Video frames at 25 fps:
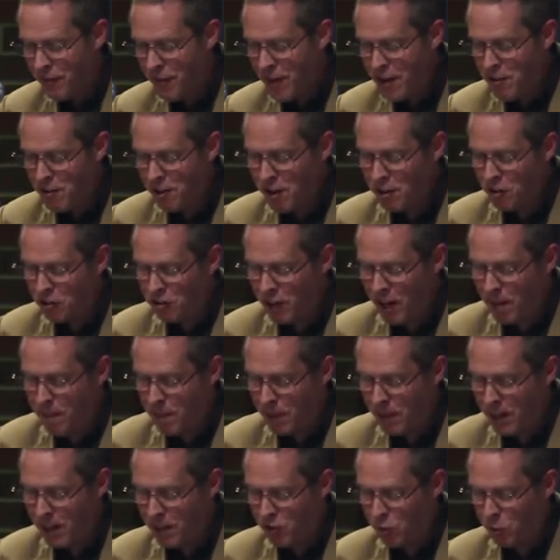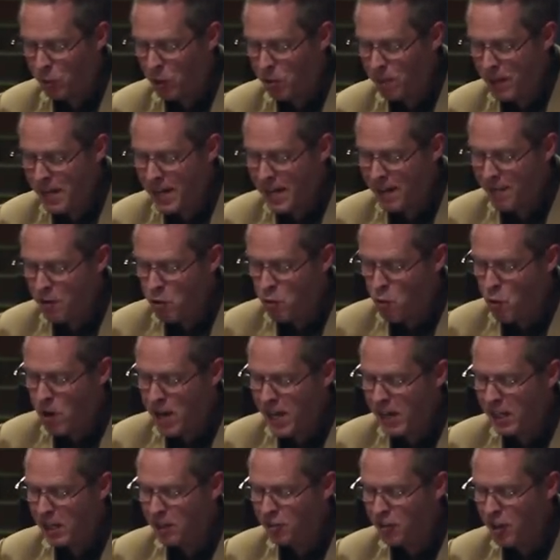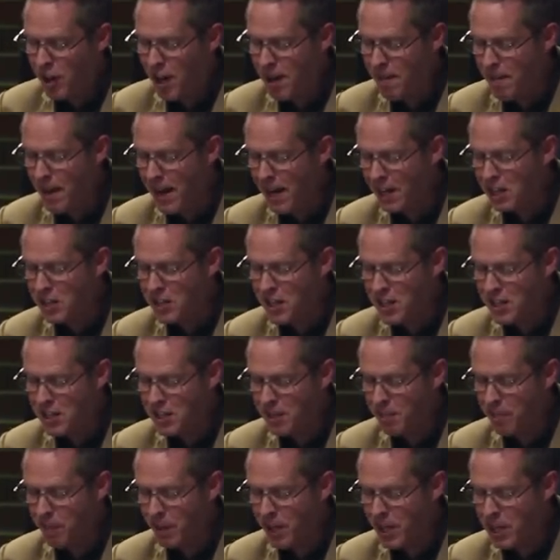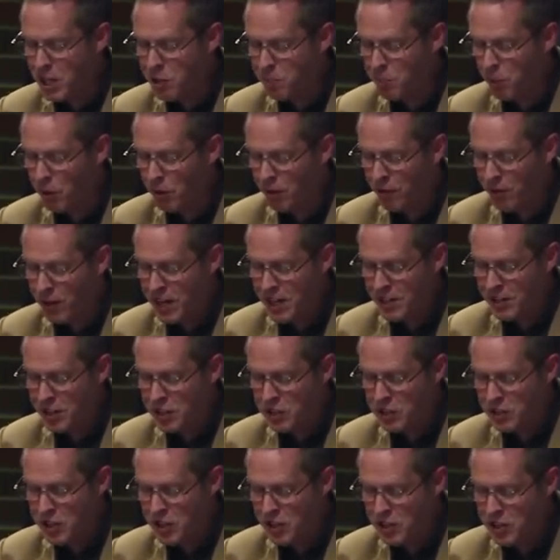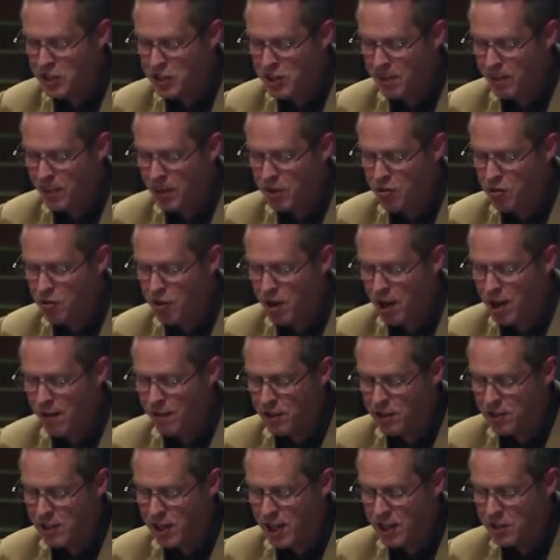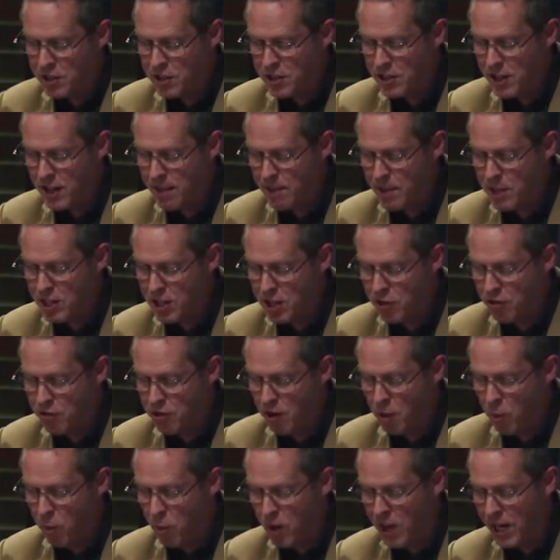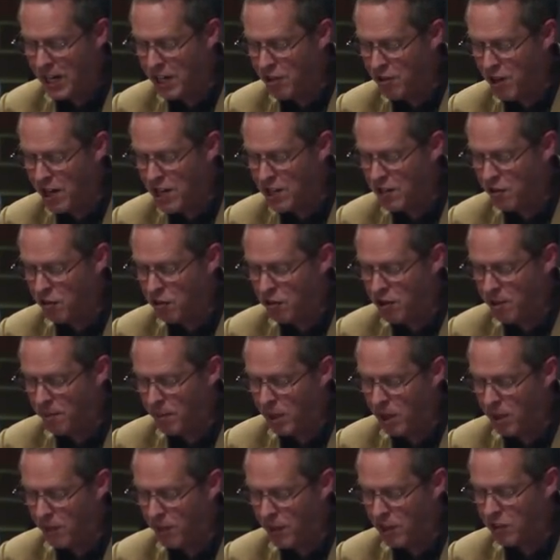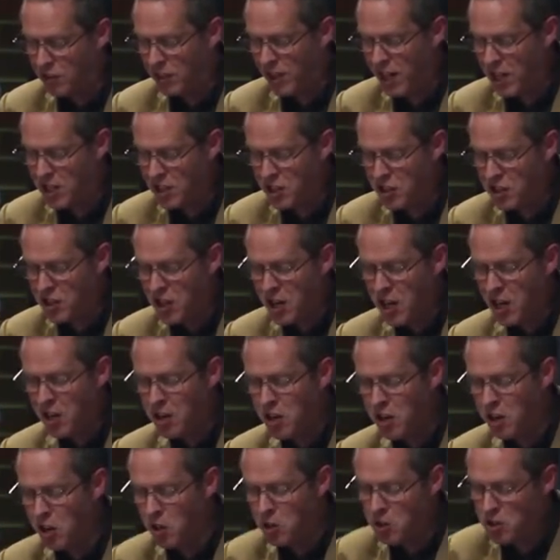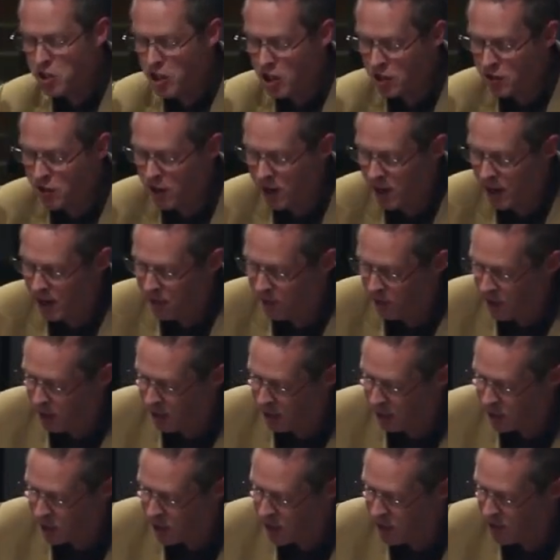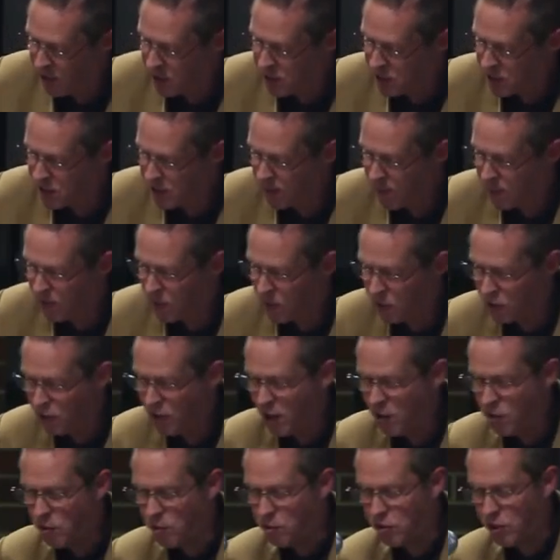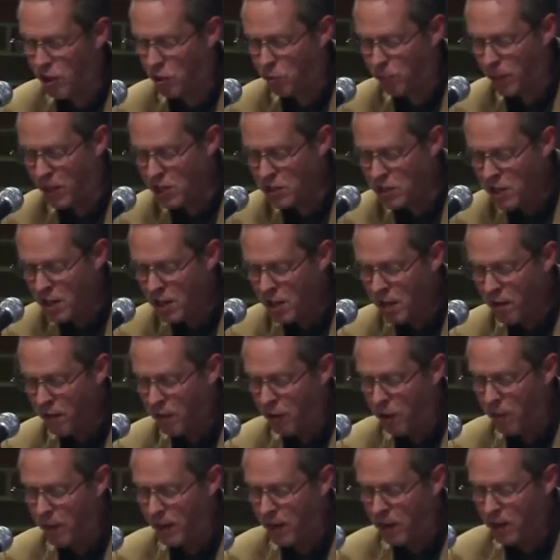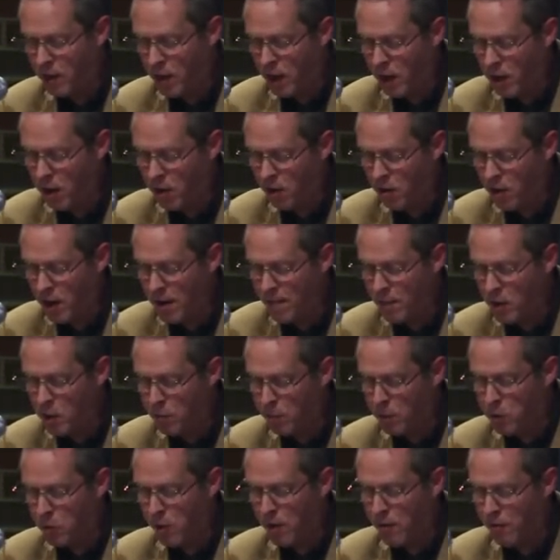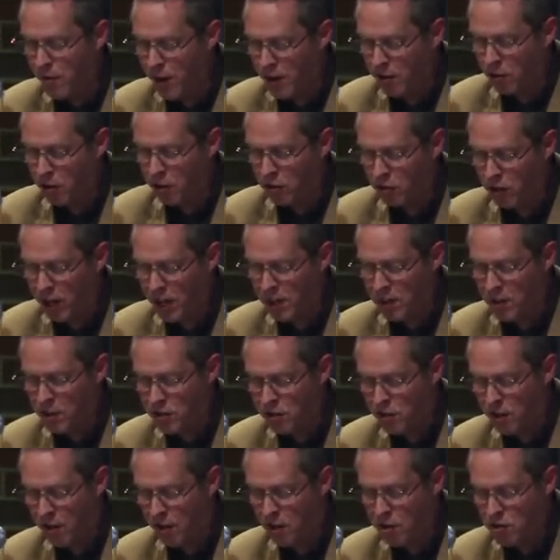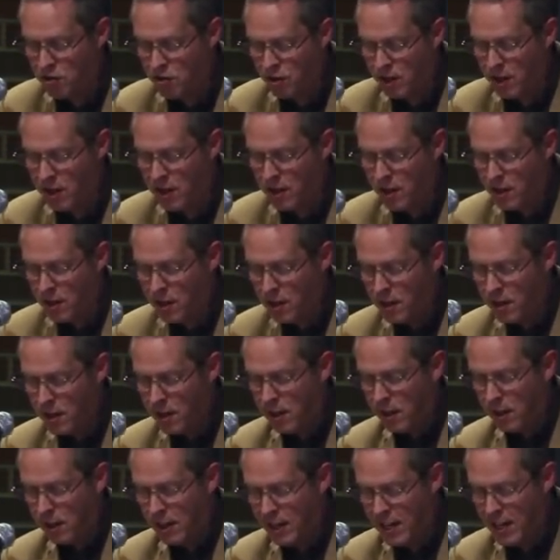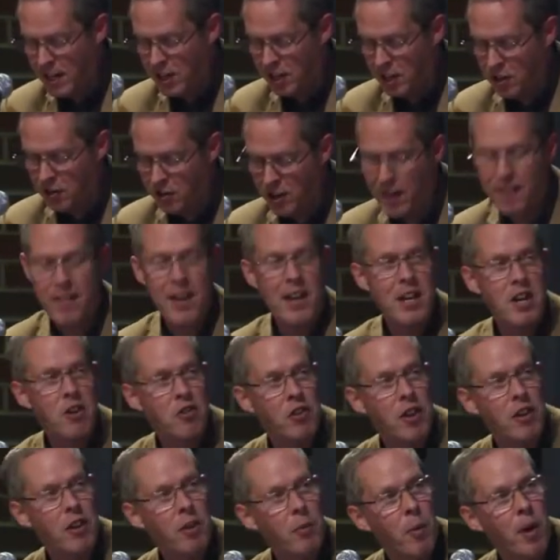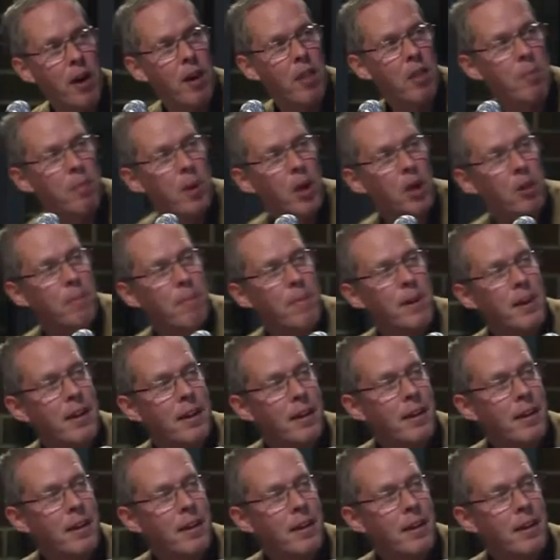Federal and state police will be given real-time access to passport, visa, citizenship and driver's license images for a wide range of criminal investigations, not just identifying terrorist, terrorist suspects, following agreement between federal, state and territory leaders. And then you see the one at the bottom.